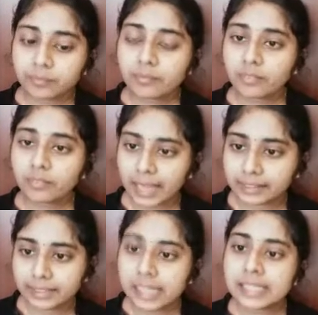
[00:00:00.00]
and
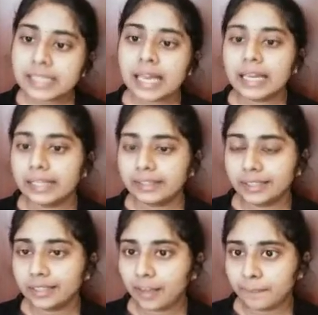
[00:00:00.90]
thus Indian
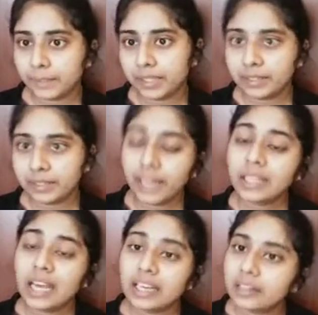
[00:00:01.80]
company can
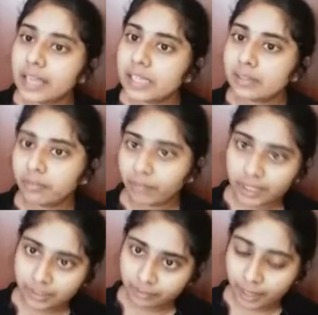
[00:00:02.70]
raise fund
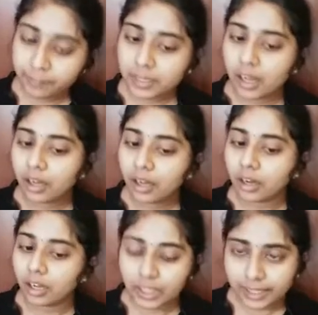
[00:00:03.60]
from
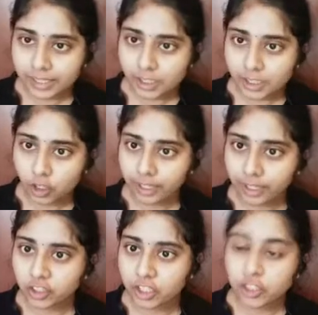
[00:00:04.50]
London Stock
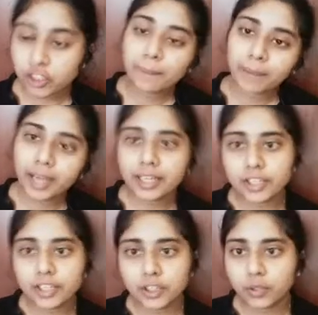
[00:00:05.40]
Exchange by
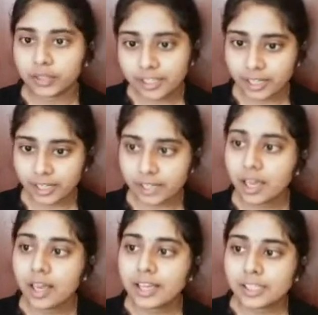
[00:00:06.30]
issuing their shares.
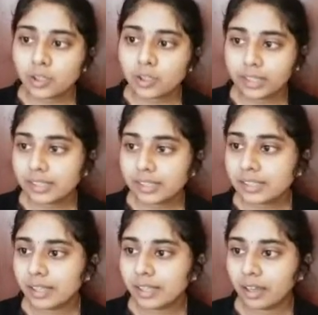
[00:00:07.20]
So this
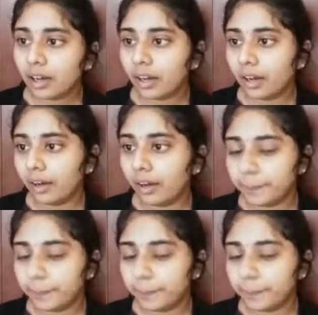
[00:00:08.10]
is